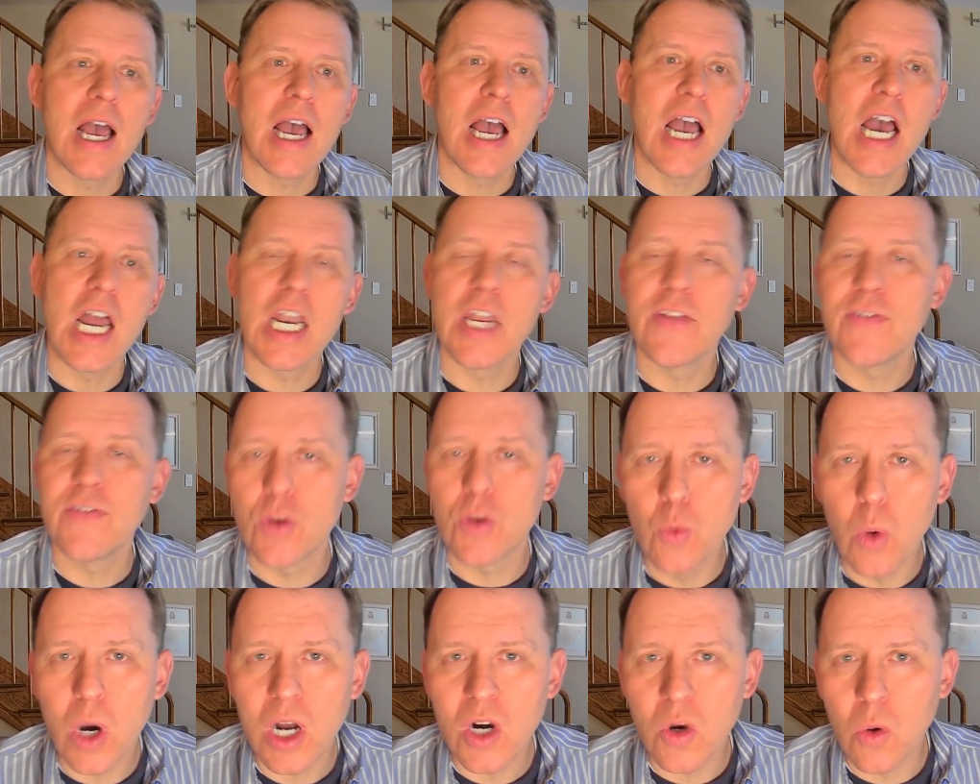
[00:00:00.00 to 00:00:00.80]
And if you
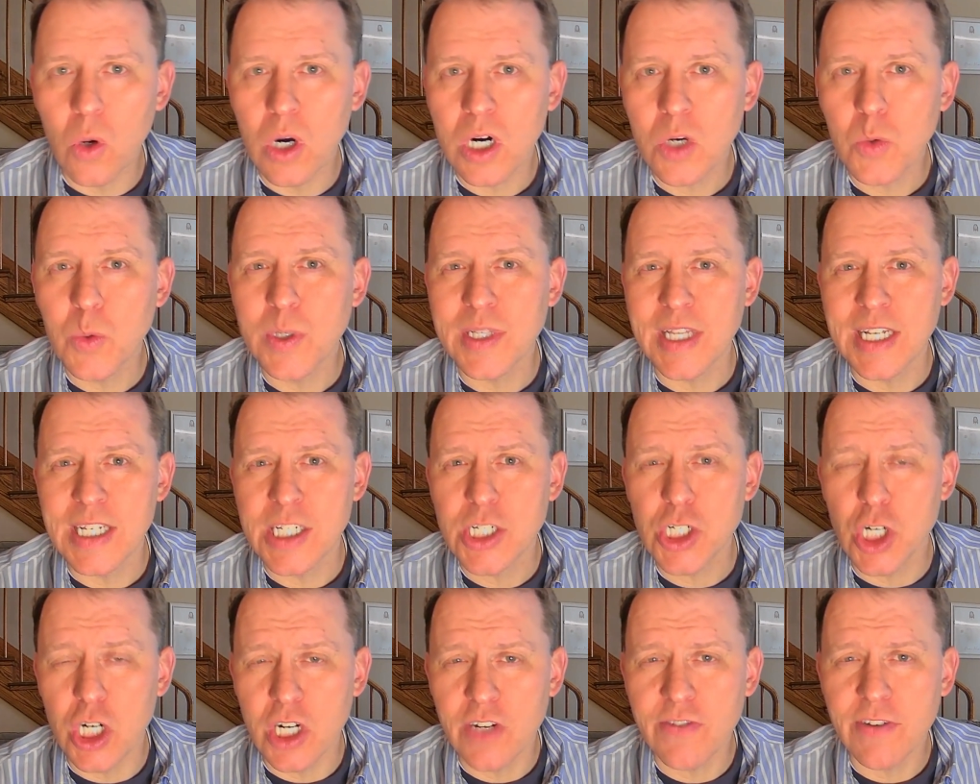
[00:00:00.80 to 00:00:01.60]
want to work with a
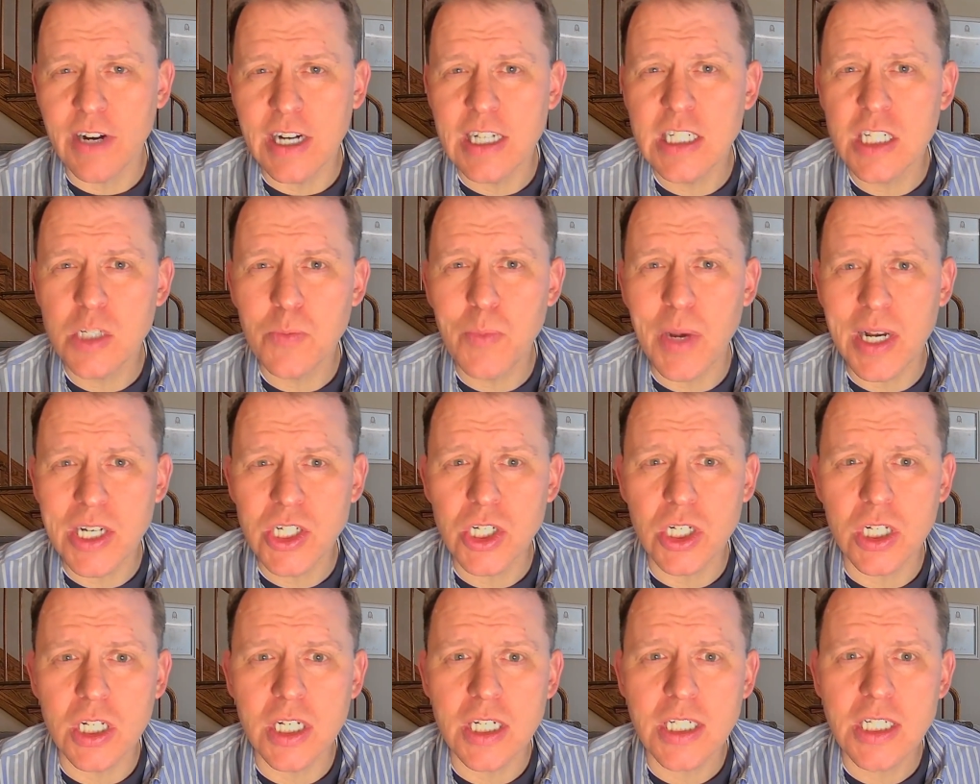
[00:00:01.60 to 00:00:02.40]
certified
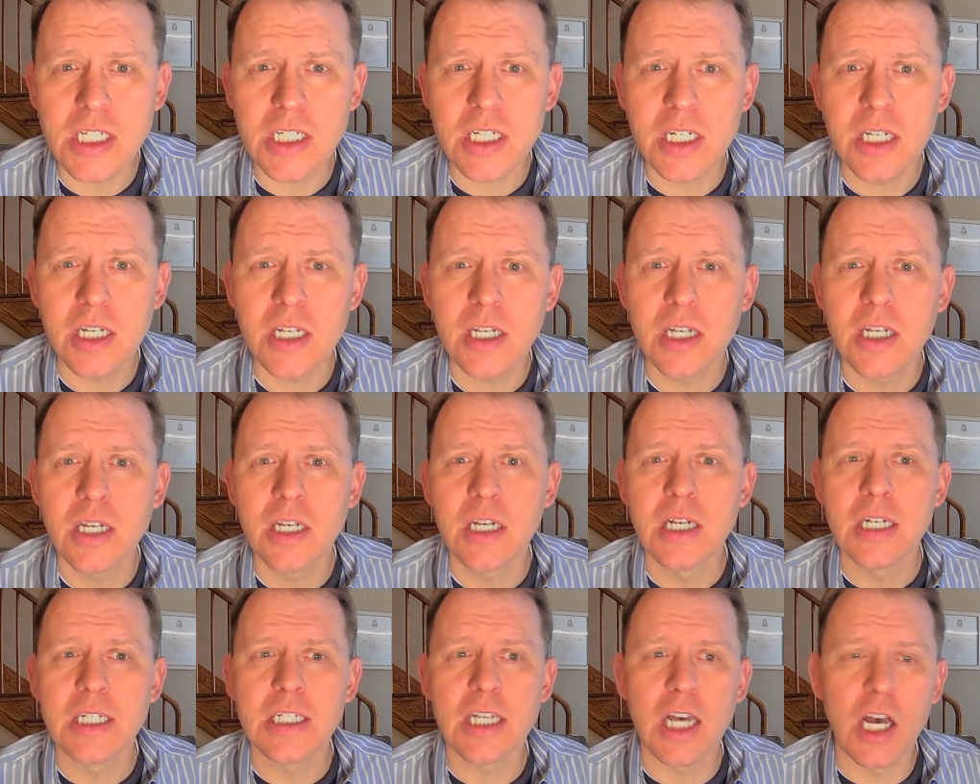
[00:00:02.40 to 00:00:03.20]
specialist
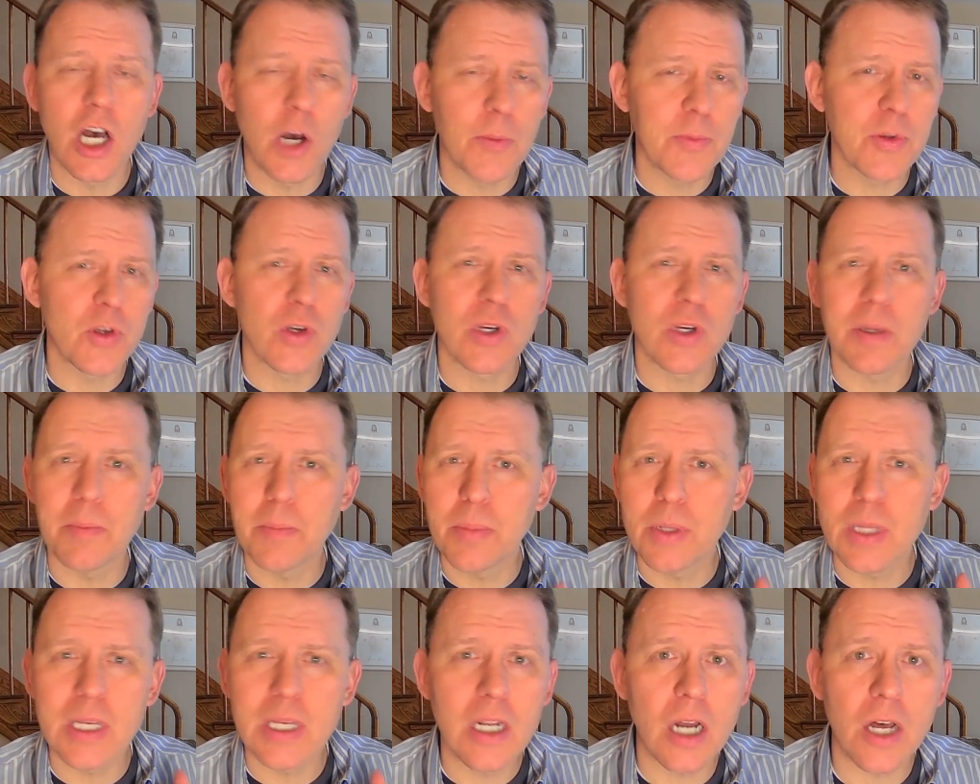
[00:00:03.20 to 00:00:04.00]
to help you
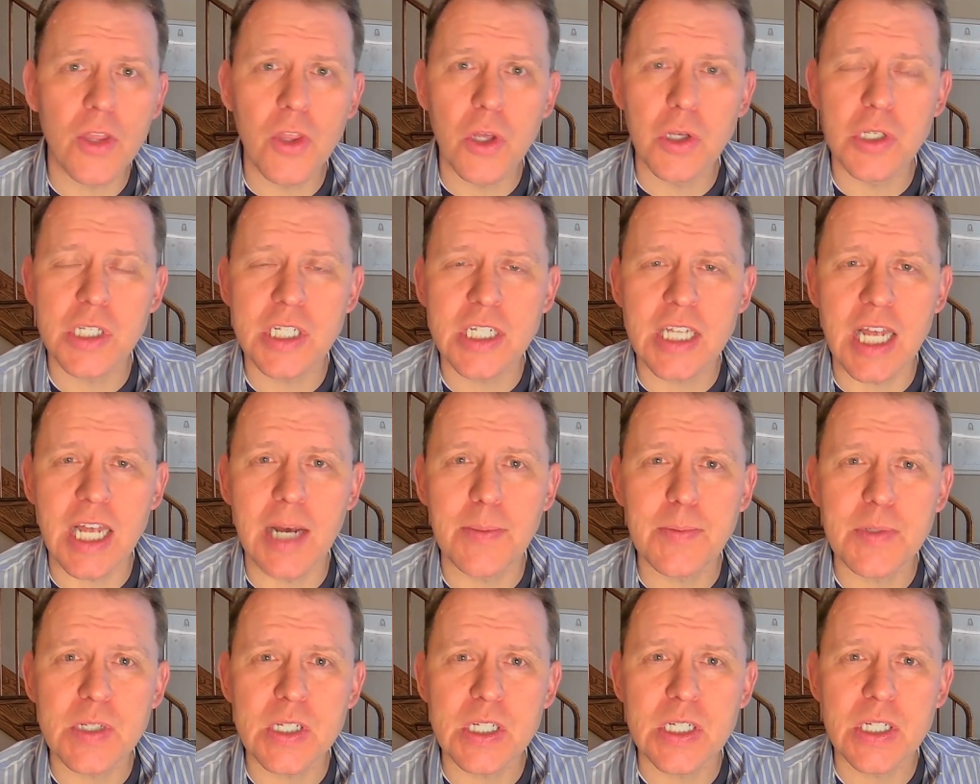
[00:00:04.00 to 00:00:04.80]
complete all those
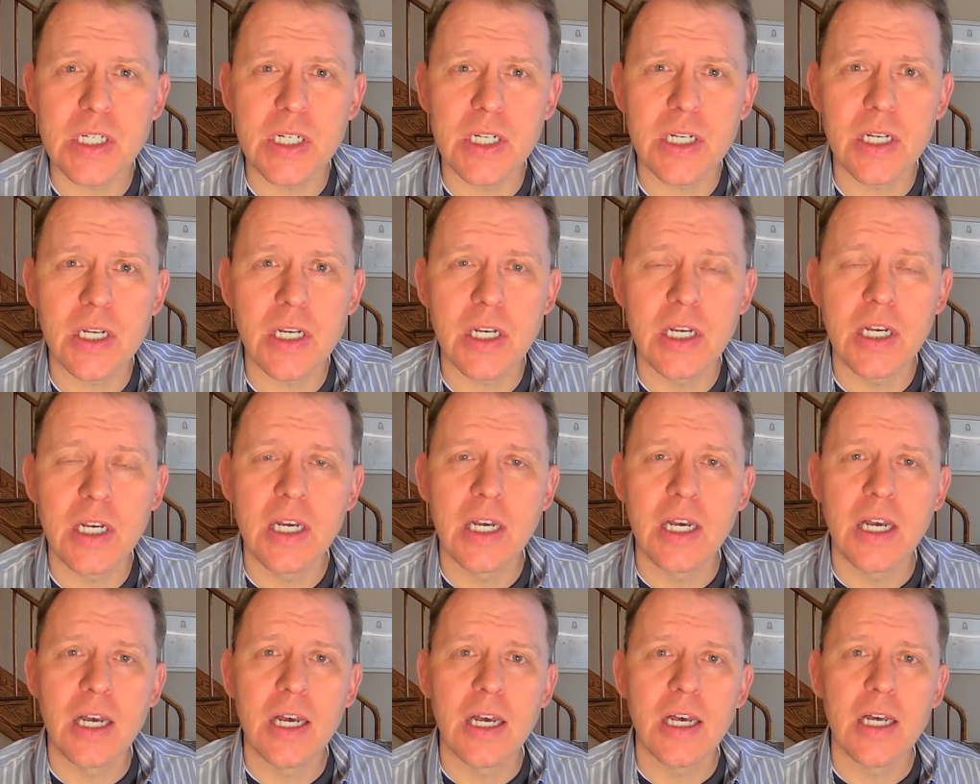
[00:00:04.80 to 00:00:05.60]
steps,
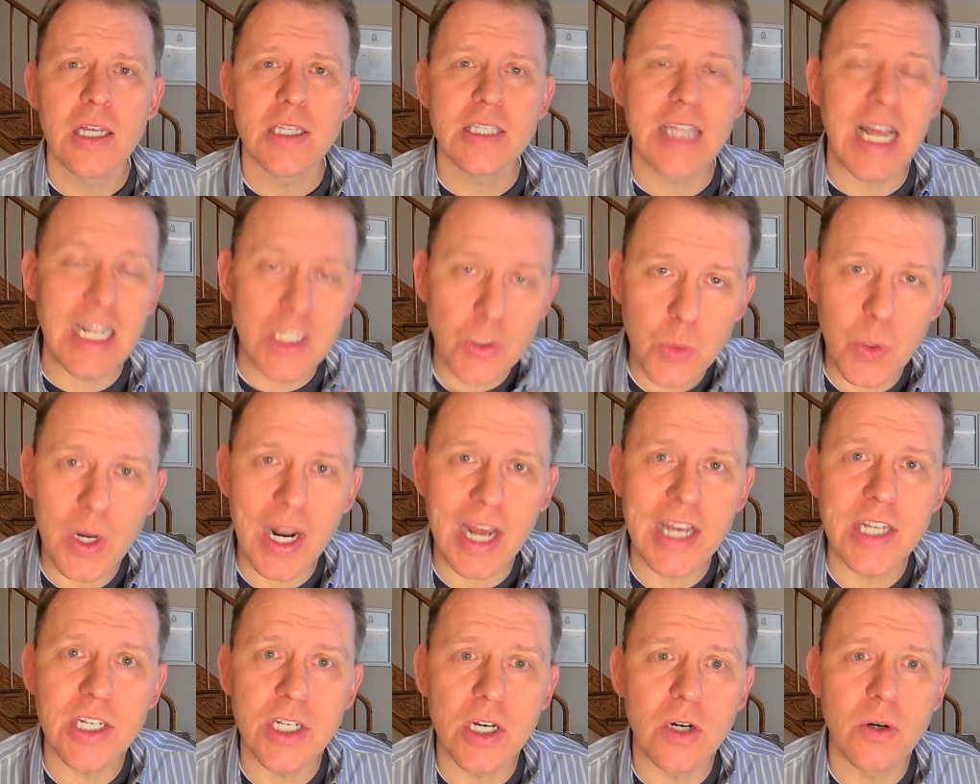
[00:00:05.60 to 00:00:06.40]
that's what
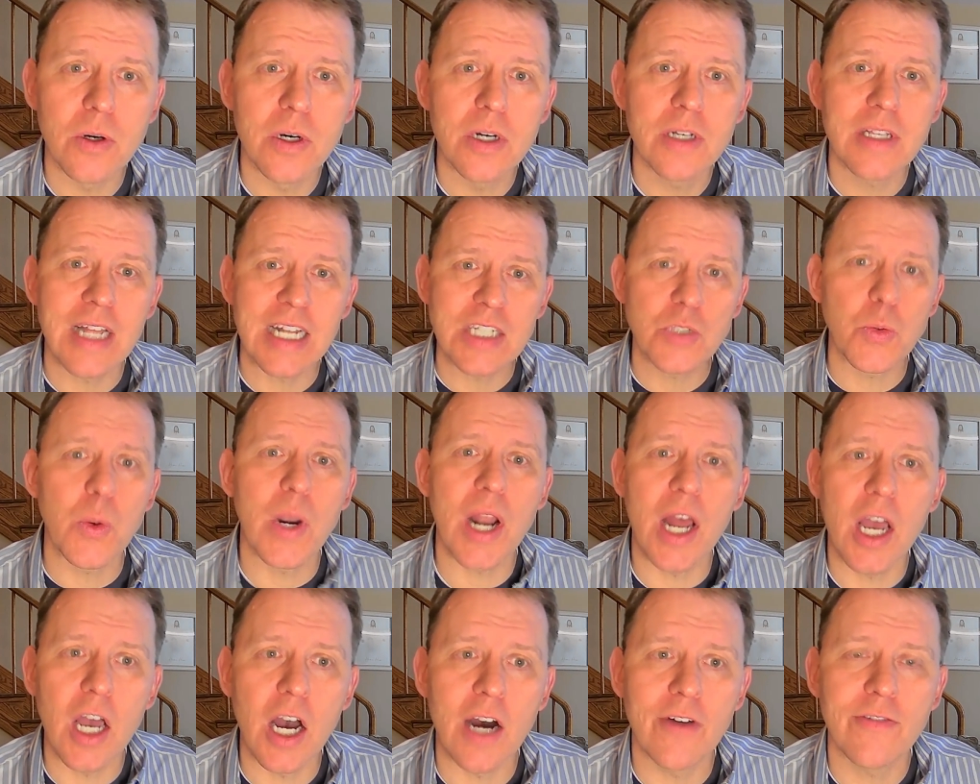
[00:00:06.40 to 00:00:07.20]
I do. That's what
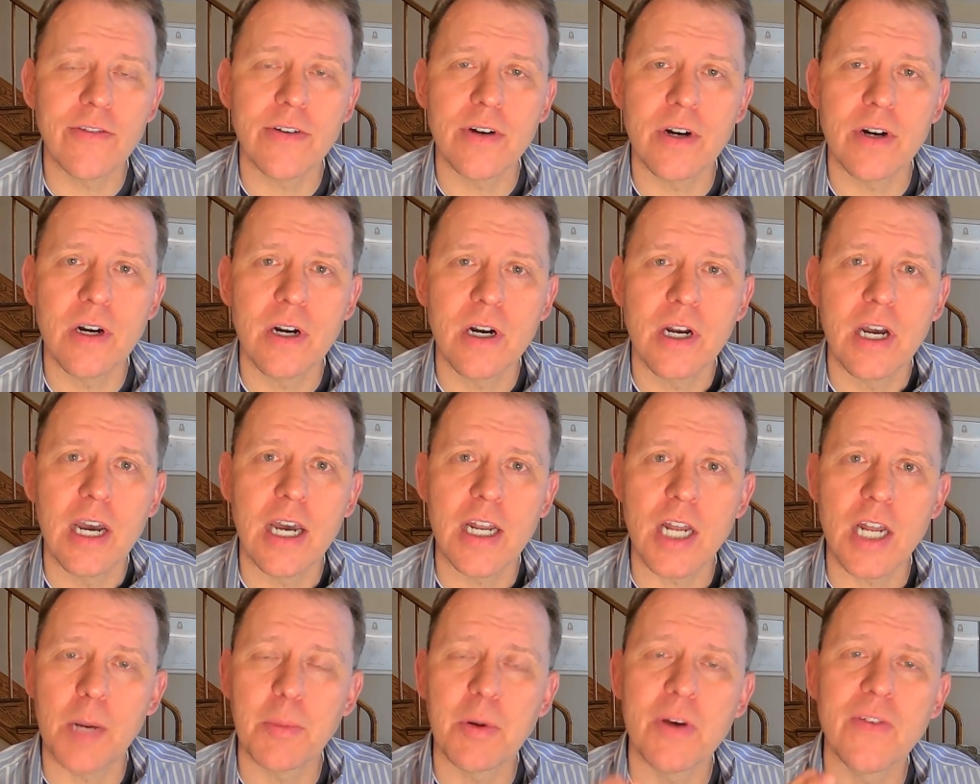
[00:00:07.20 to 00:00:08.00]
I offer. And
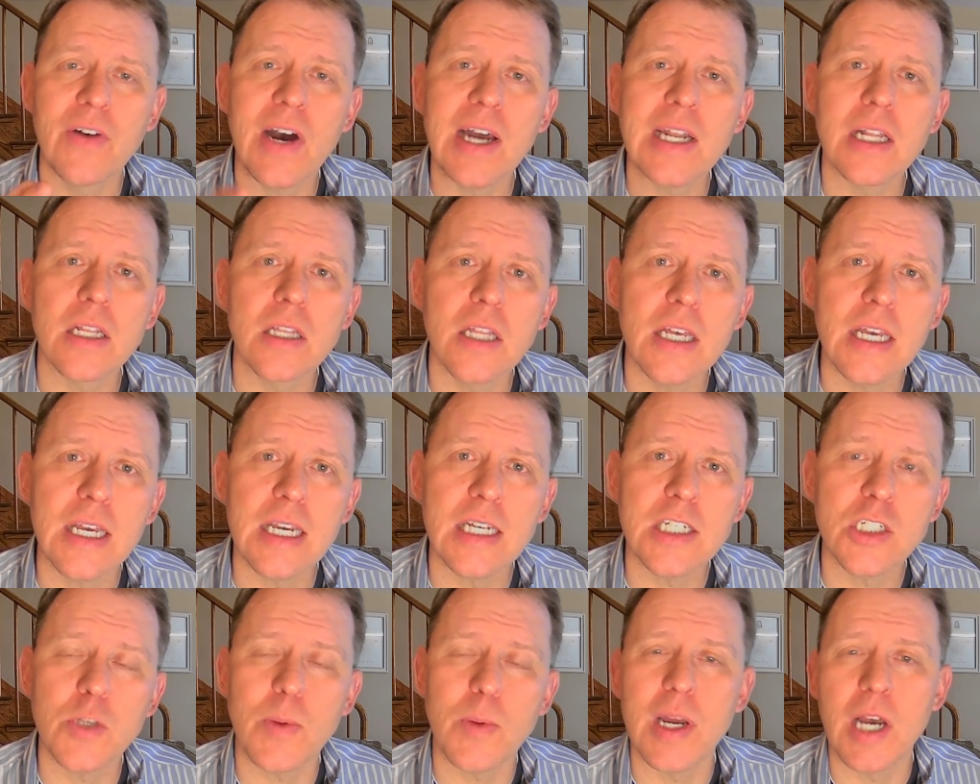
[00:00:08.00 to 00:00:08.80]
I'll provide a link
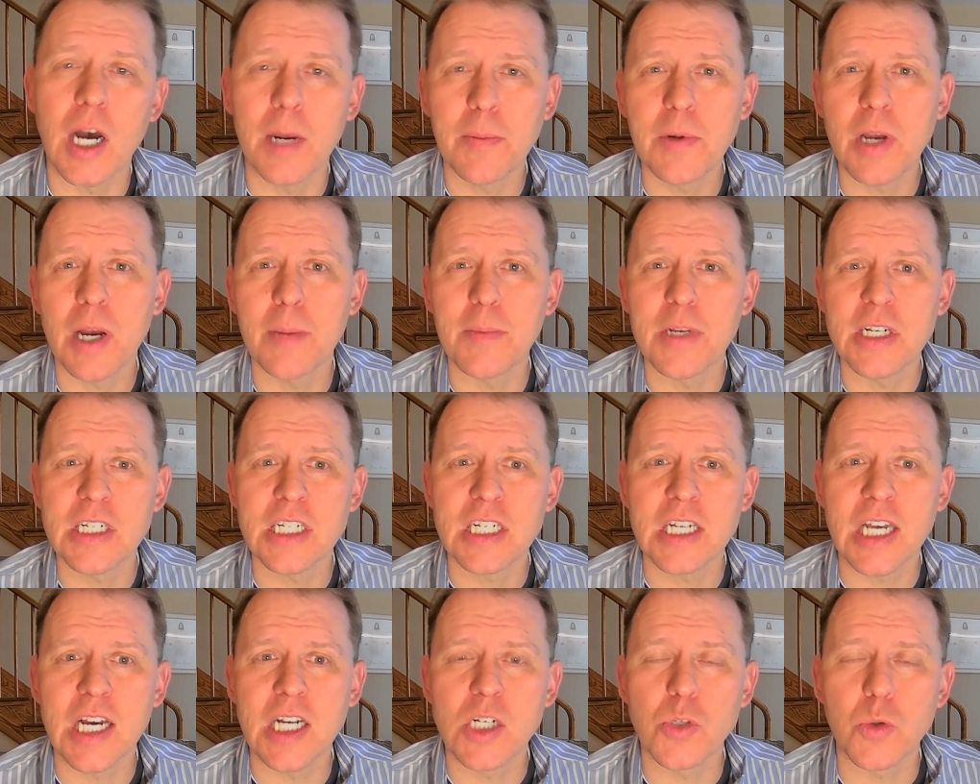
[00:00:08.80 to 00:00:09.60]
to my upcoming
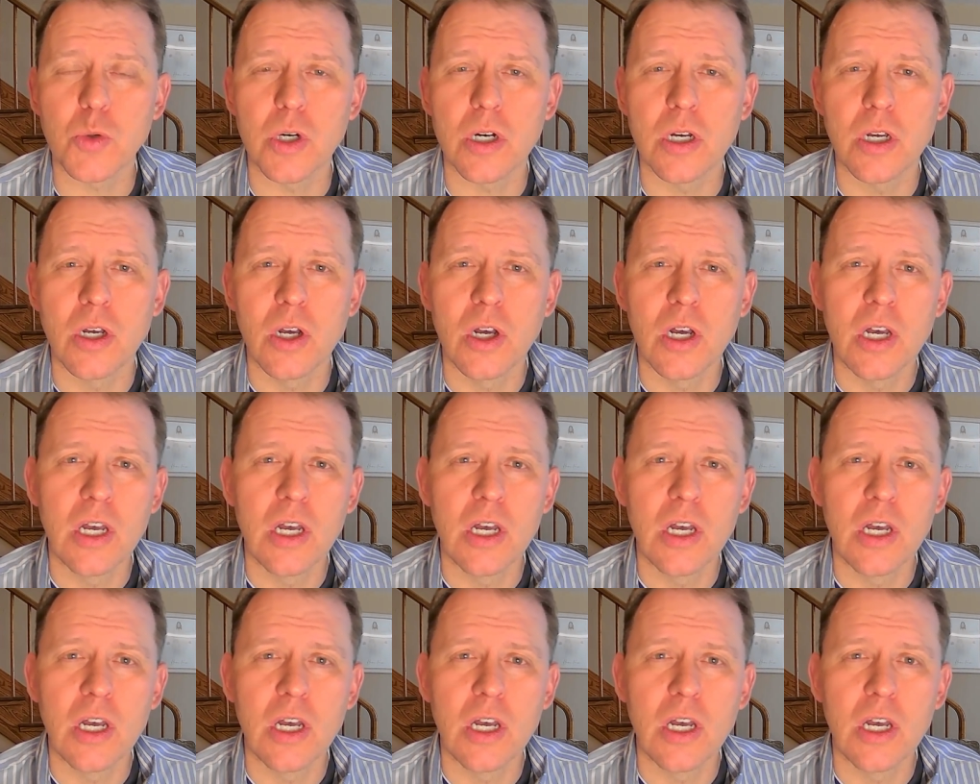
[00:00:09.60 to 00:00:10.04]
schedule.